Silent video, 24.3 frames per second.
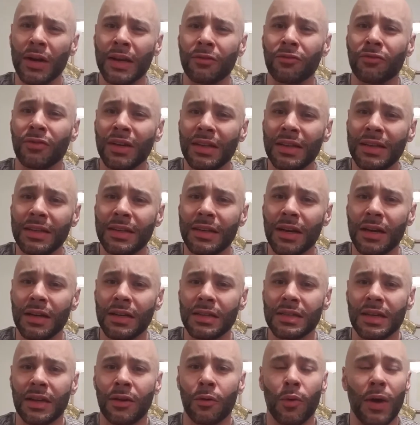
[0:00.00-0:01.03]
it really
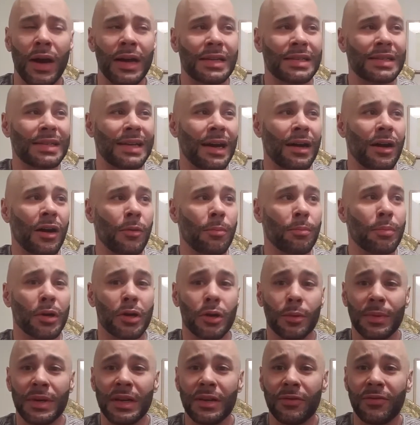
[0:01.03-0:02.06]
does and why it's not a
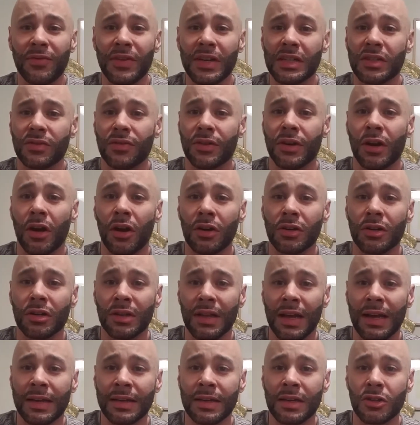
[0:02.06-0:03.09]
permanent fix for the
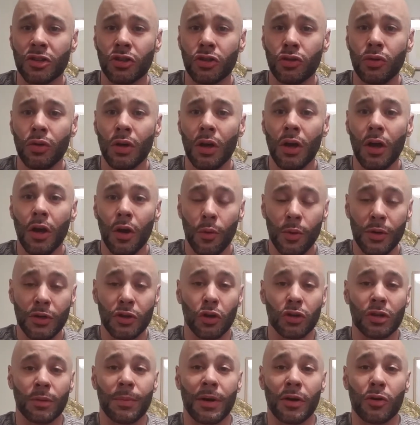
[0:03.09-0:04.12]
underlying issue. We
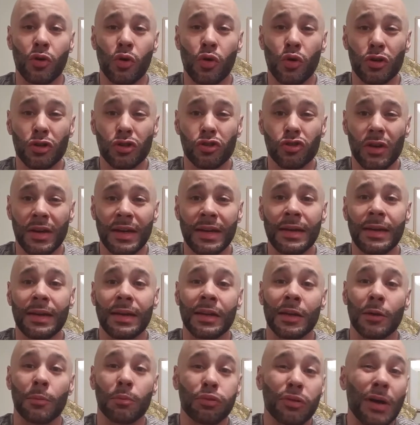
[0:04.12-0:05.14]
talked about core training
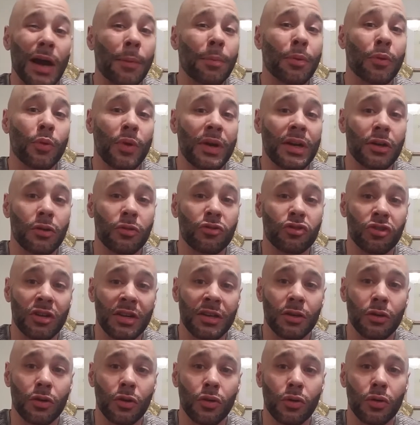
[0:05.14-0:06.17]
and the proper way to train
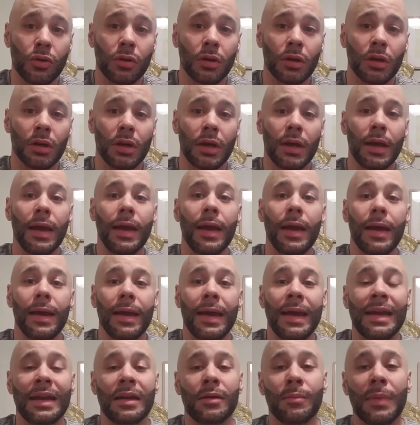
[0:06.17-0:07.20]
the core.
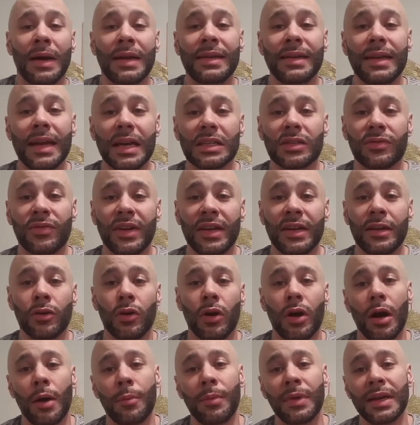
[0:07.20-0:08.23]
And in my next
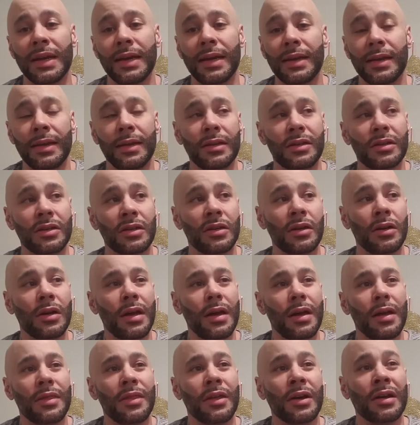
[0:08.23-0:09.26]
video, I'm going to get into
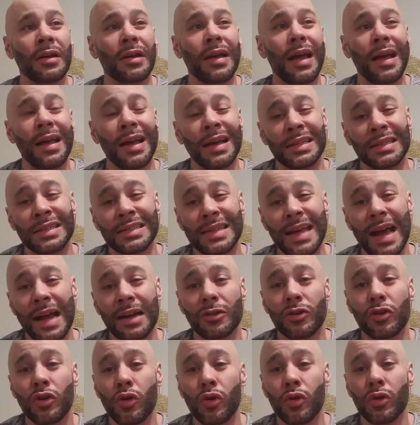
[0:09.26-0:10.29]
the
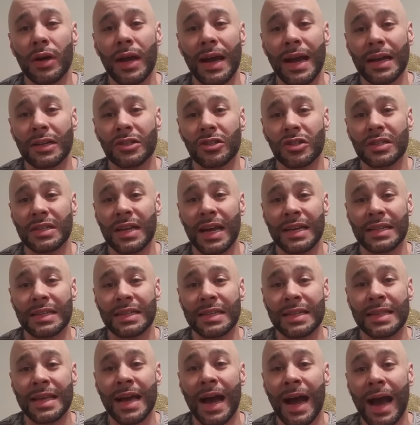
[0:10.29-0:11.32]
exact core
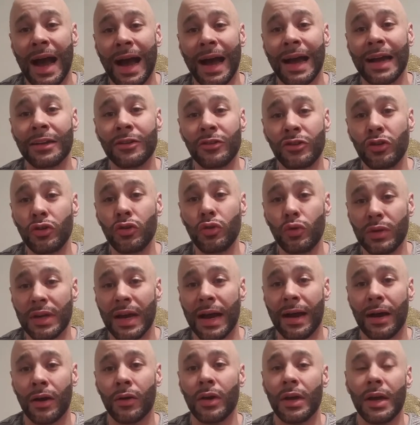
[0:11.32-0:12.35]
exercises that I do
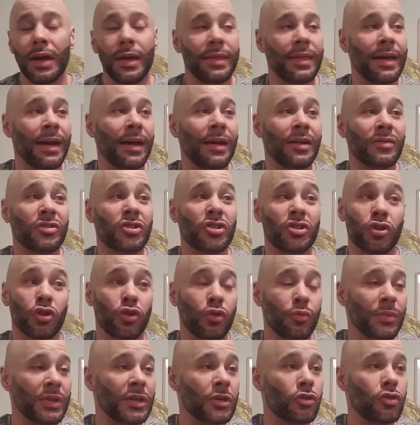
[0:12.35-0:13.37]
now that have
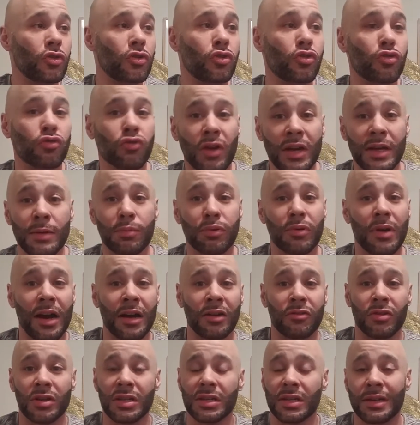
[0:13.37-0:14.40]
shown me great
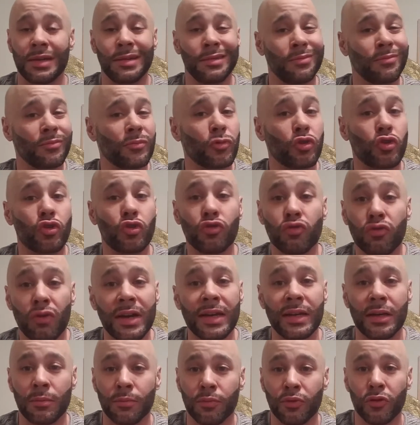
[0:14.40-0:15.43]
progress and
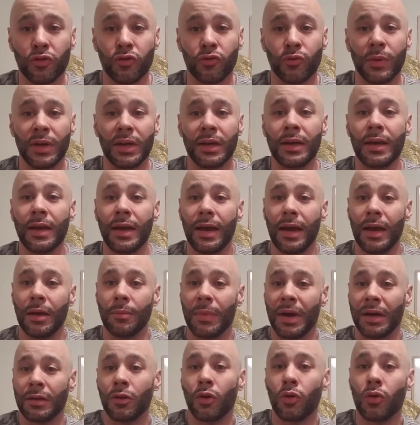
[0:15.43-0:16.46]
great improvement in
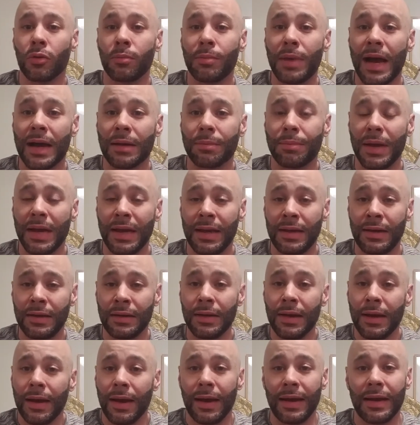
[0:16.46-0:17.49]
my lower back
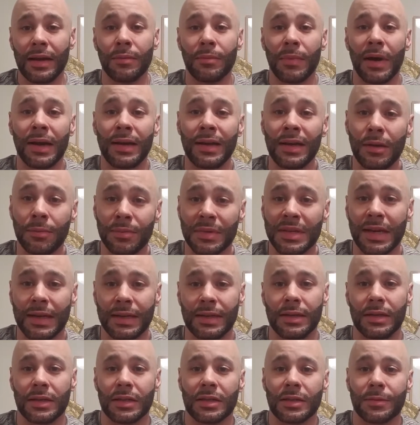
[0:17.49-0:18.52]
pain and in my hip
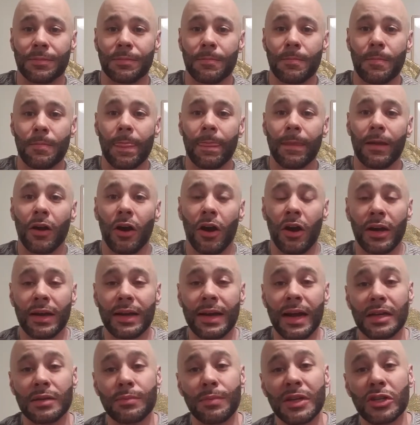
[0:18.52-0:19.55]
tightness. All right,
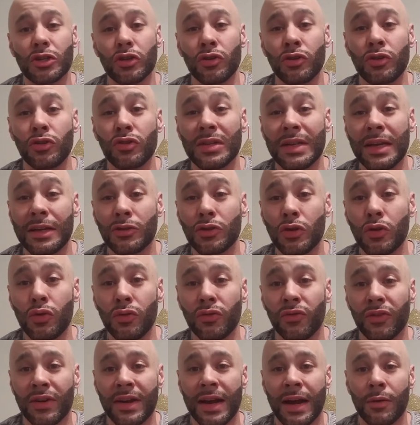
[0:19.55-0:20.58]
guys, make sure you stay tuned
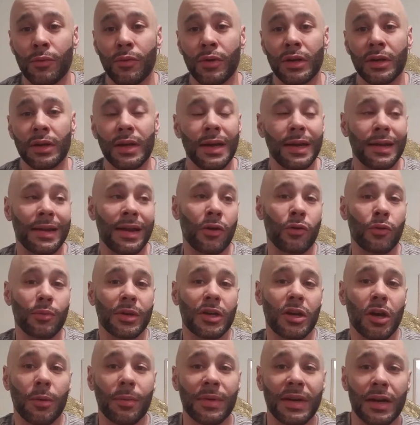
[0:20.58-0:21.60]
for that one. That will be
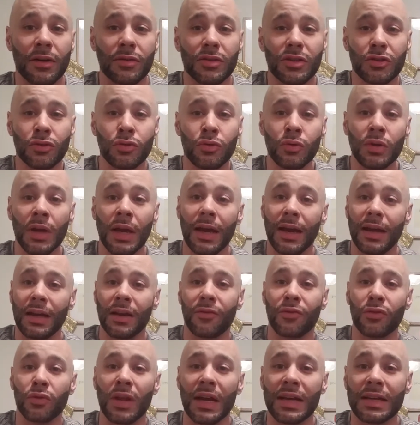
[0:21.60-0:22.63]
coming out soon. And if
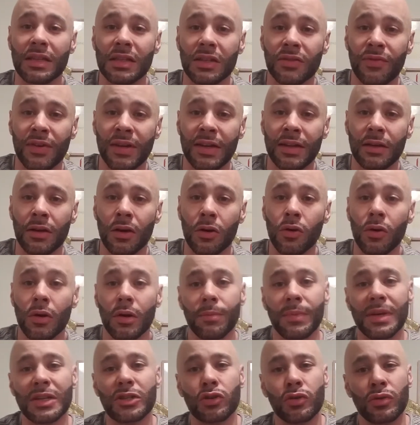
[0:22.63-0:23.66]
you like this video,
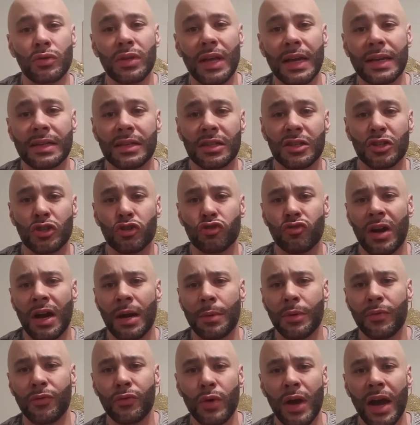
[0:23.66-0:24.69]
make sure you like and subscribe
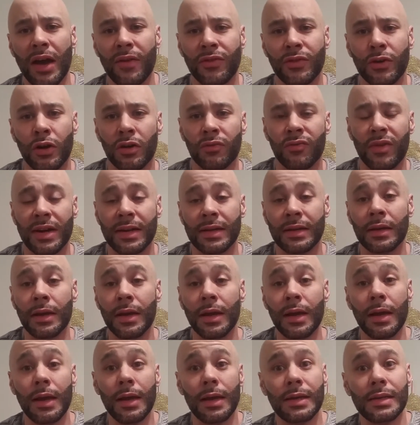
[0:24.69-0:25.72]
if you haven't already.
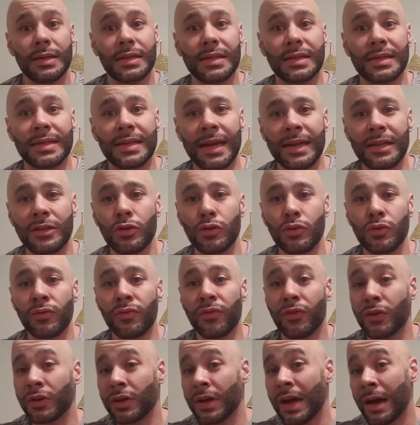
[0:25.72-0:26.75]
Stay tuned
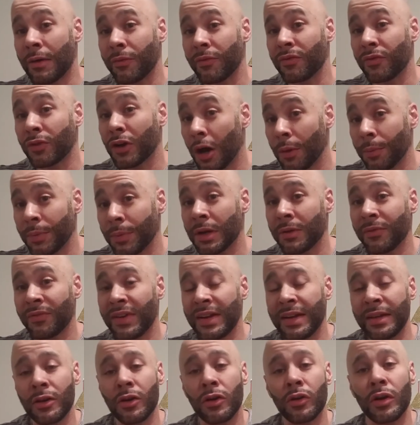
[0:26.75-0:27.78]
for that coming up
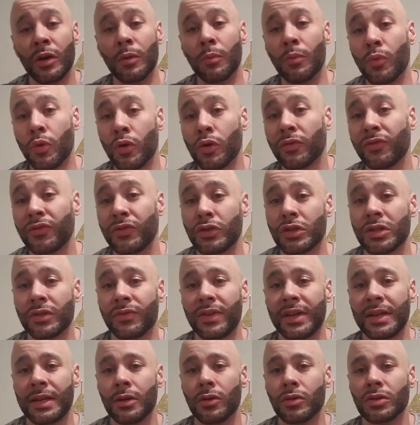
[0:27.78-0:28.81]
video and more future
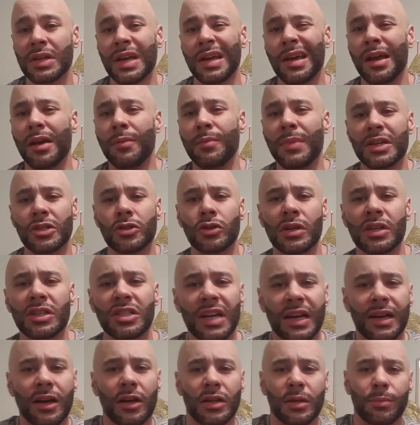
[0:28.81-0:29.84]
videos, and make sure to
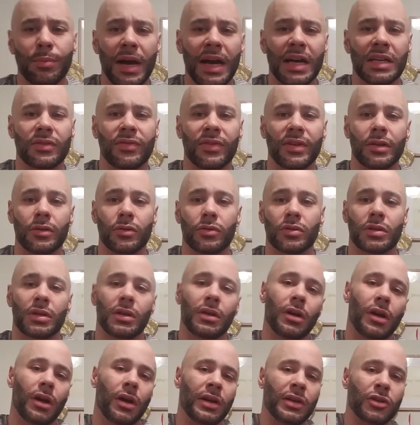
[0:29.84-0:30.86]
check out the past videos.
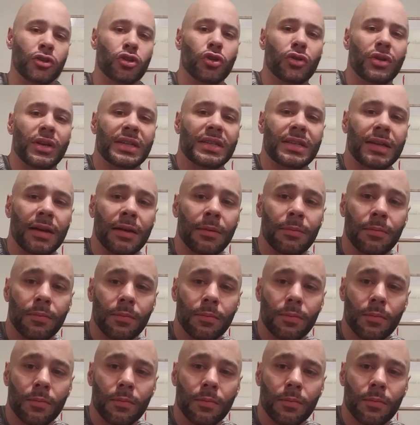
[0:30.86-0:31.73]
All right, until next time.